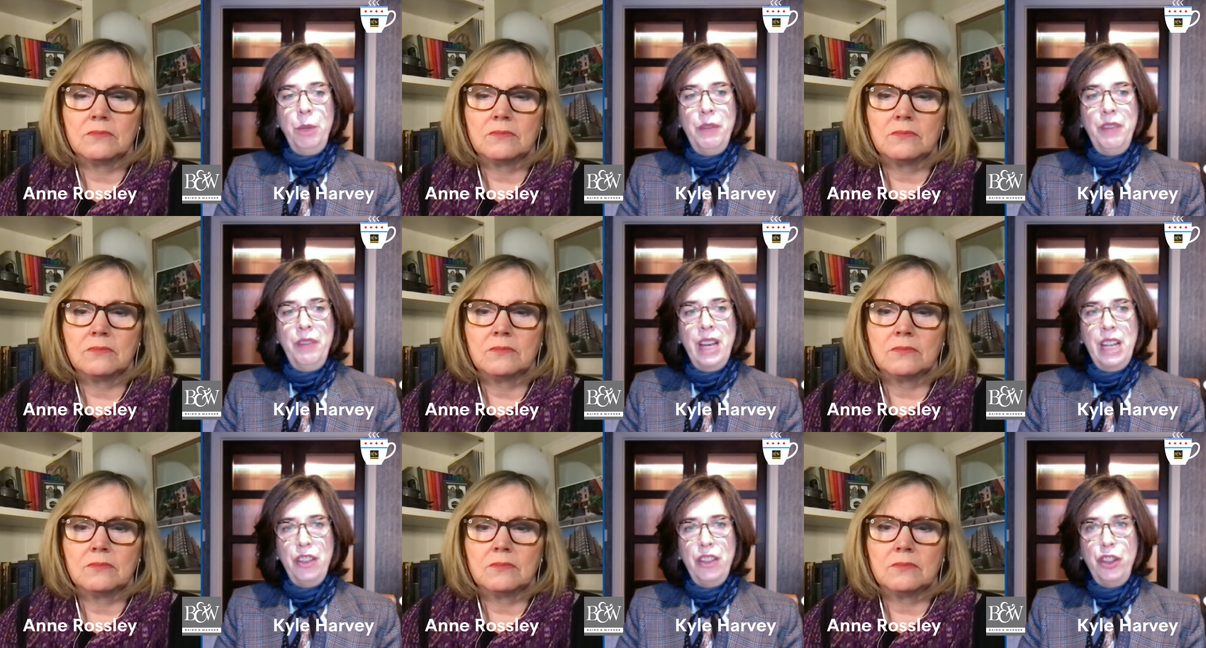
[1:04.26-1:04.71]

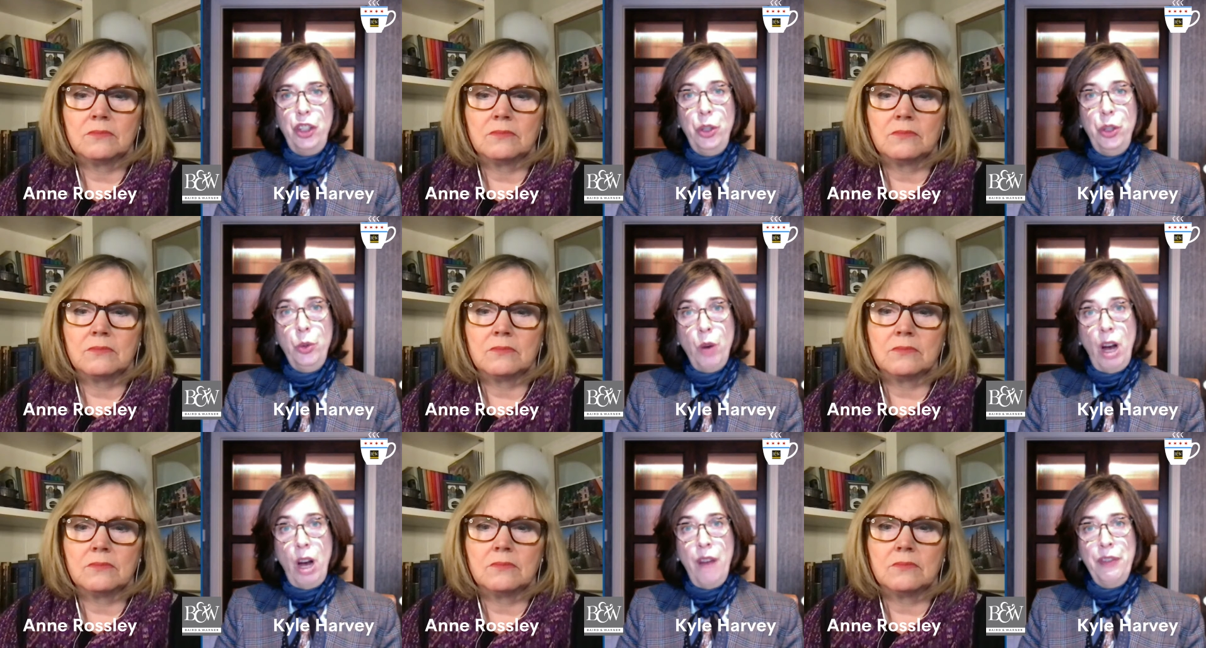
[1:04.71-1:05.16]
Speaker 1: we've got
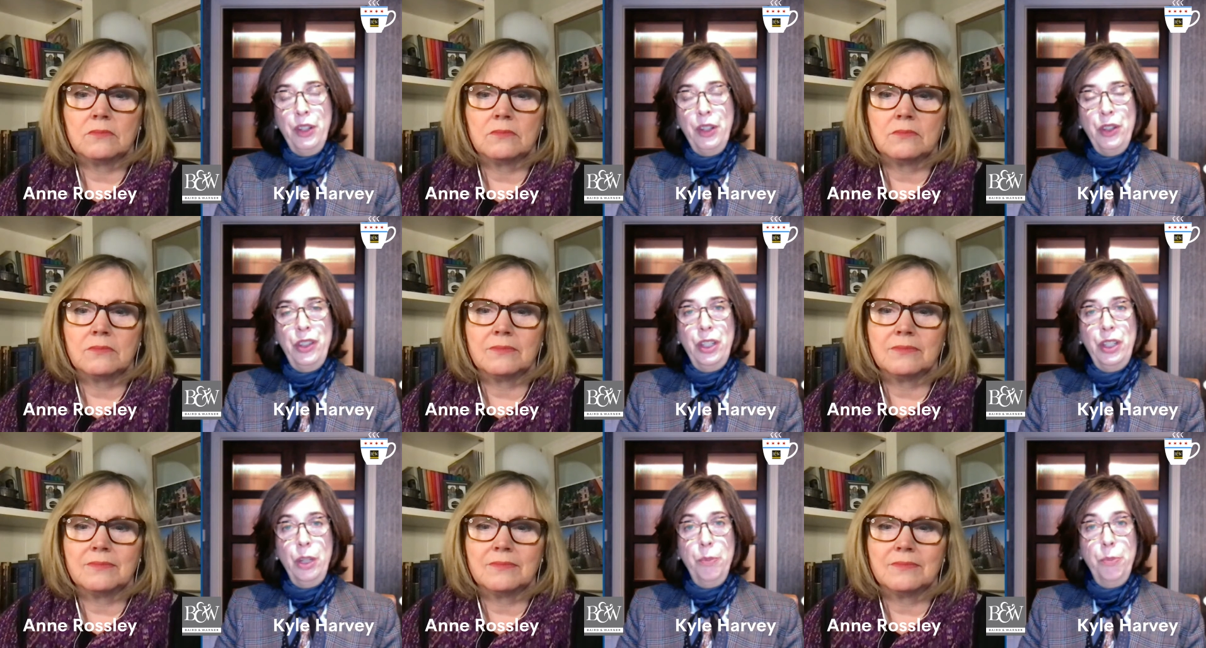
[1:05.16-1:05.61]
two
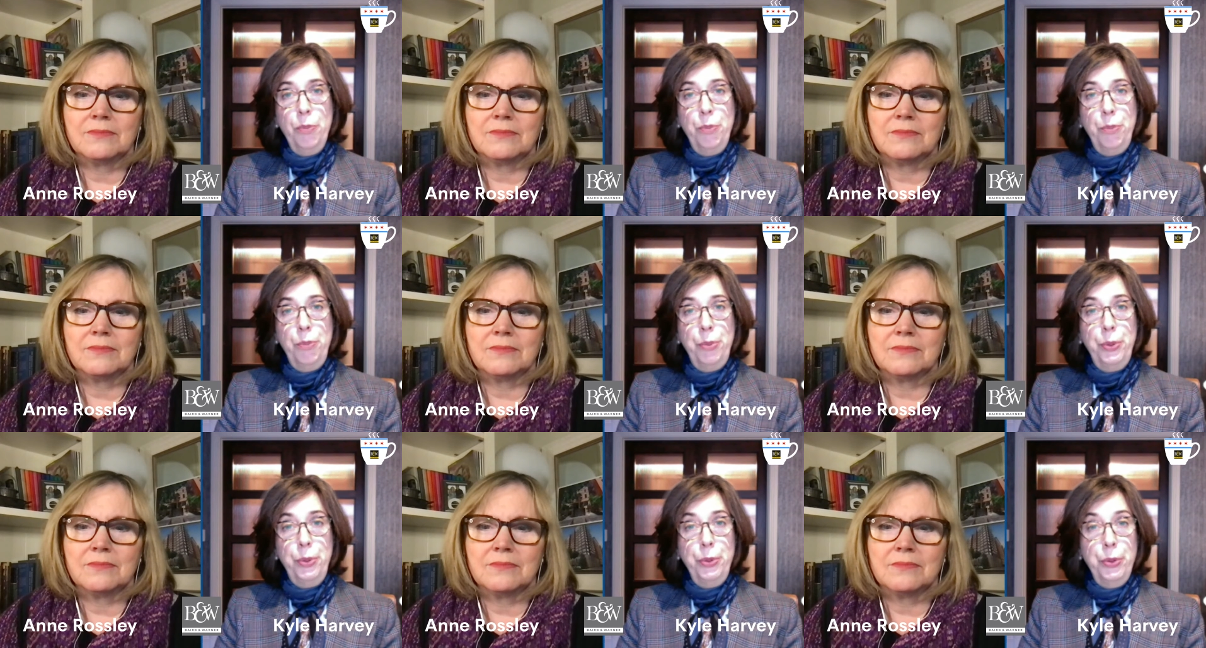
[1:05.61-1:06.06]
offers that are
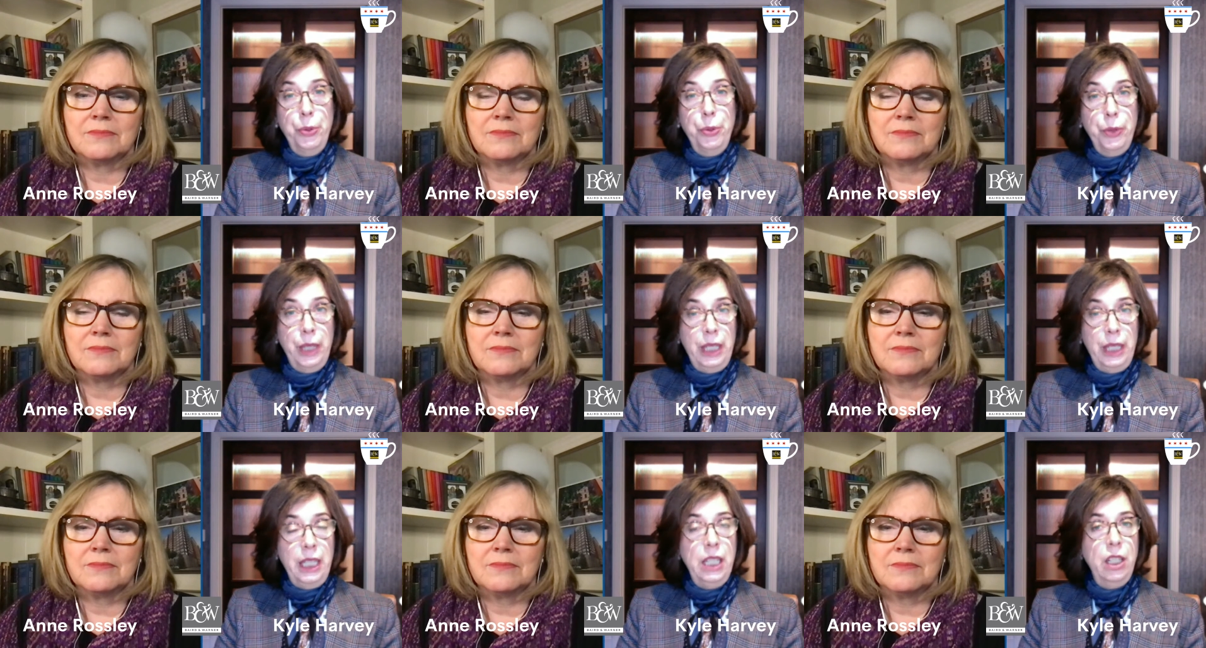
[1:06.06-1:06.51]

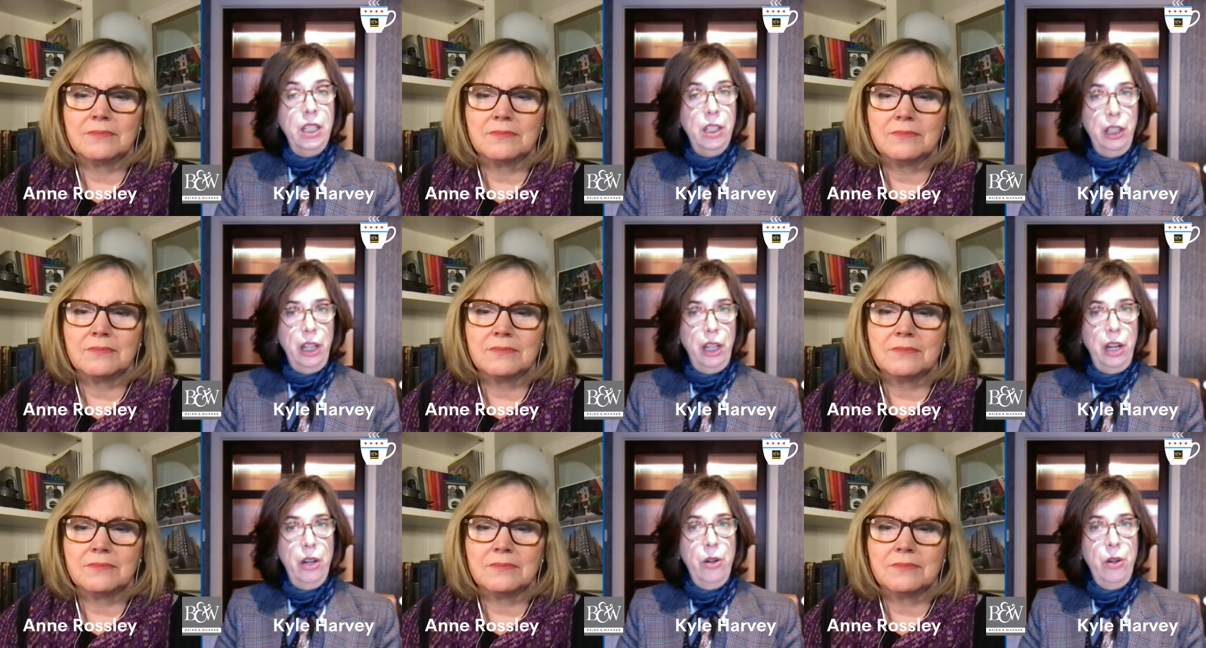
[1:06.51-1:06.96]
pretty
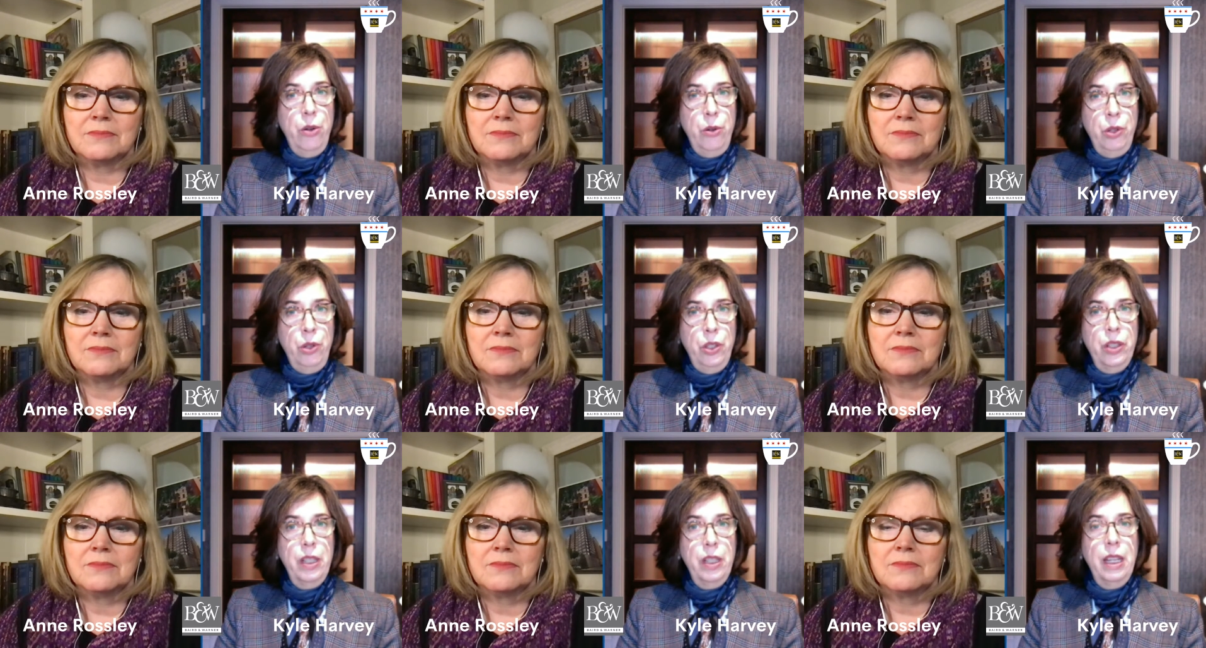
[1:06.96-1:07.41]

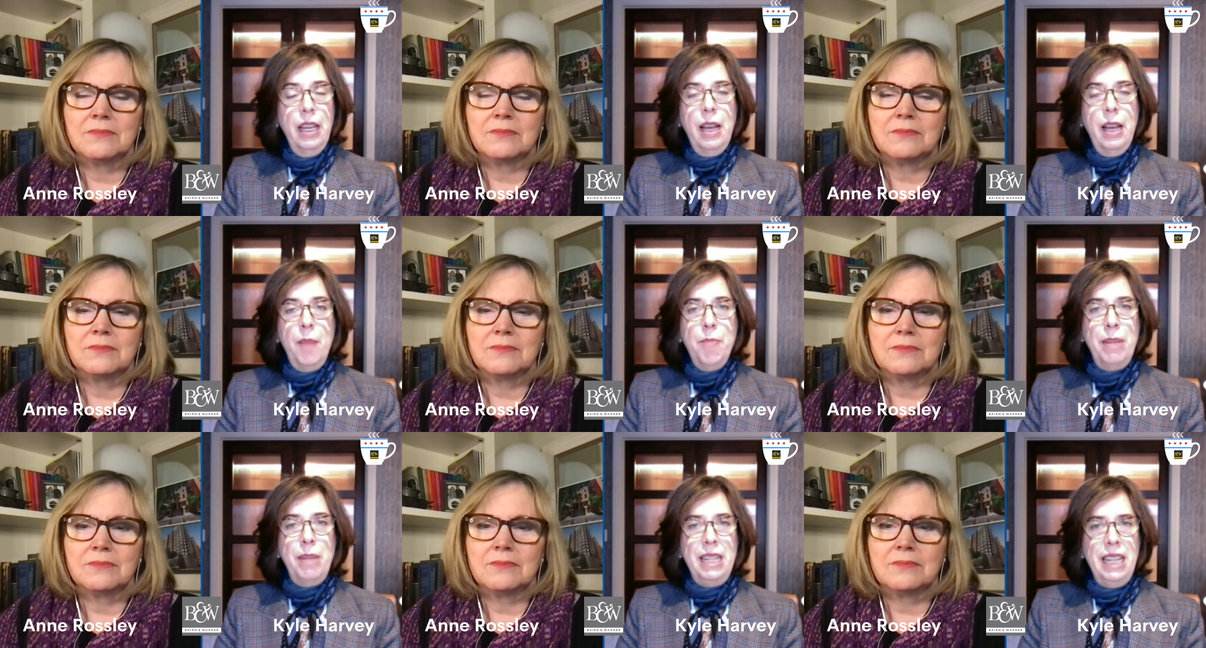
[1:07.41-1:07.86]
close,
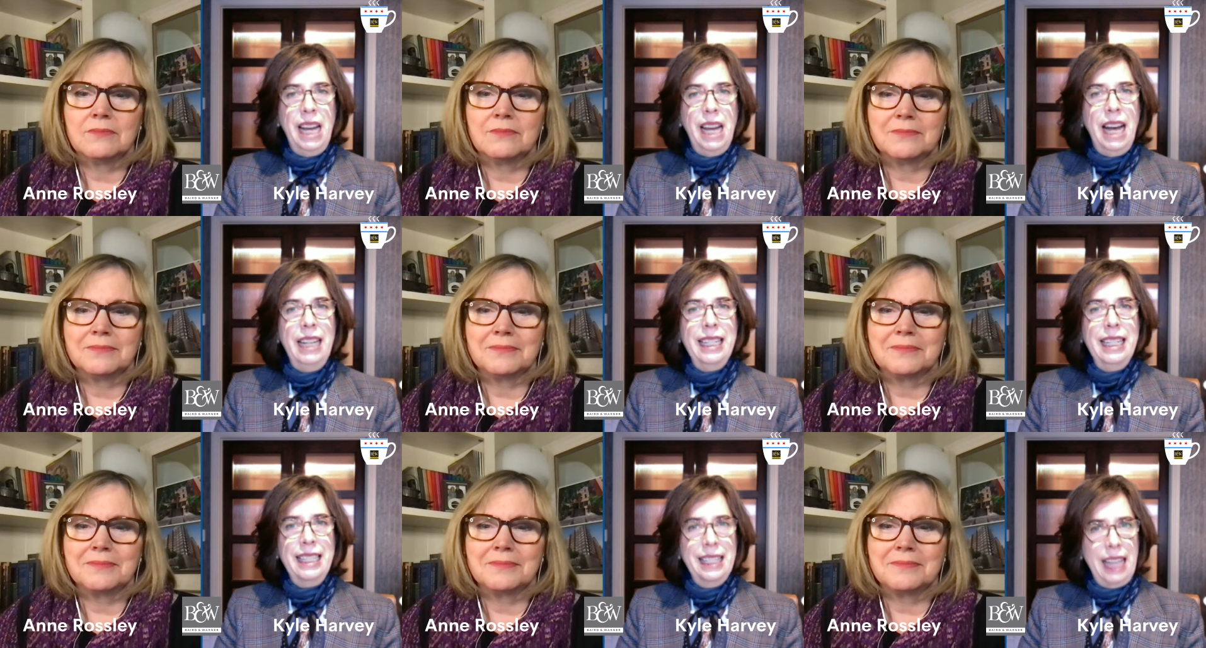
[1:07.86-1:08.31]
but
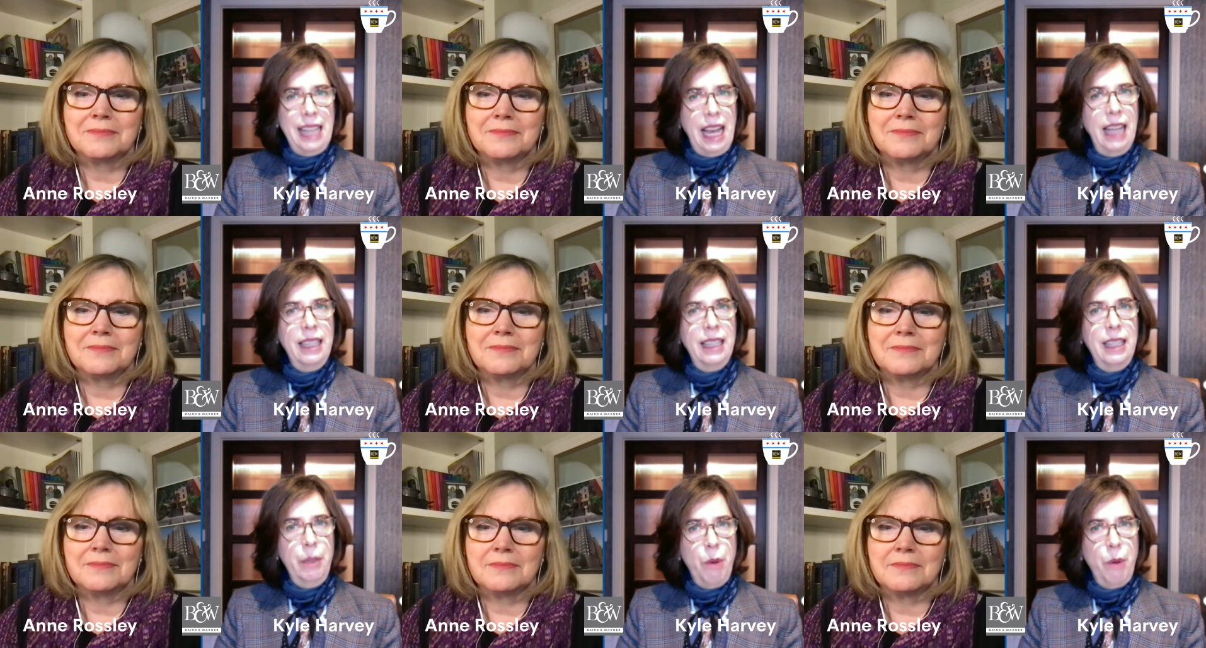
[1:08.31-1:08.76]
not
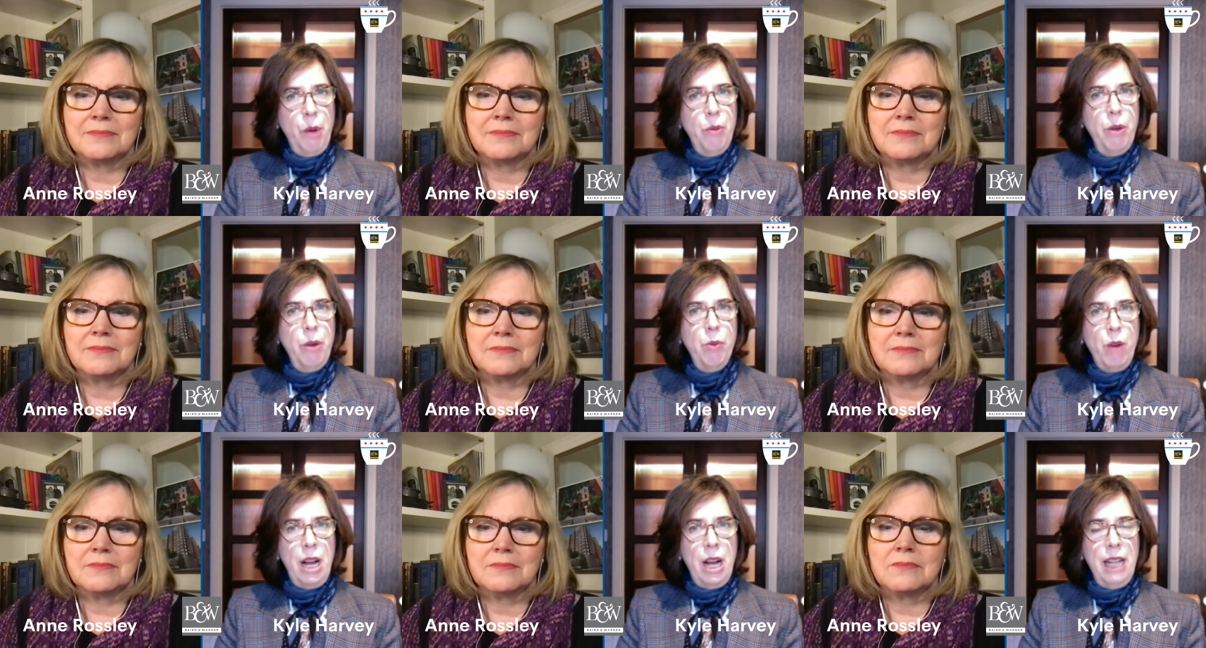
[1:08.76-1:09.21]
exactly what
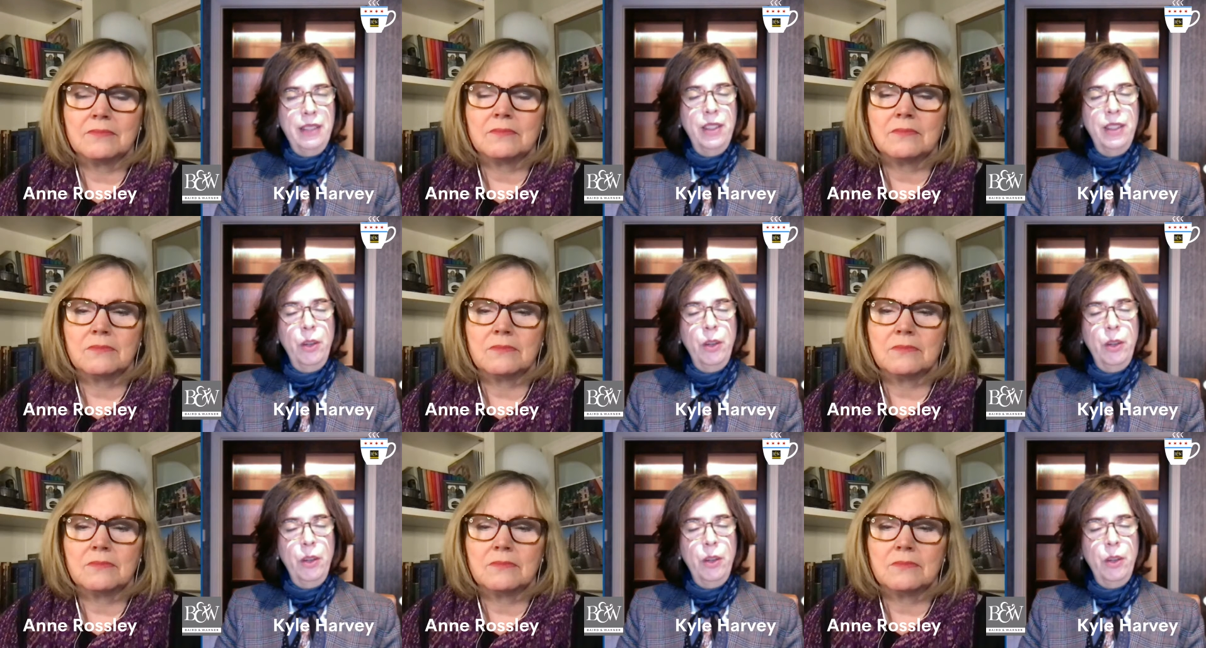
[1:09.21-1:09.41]
we want.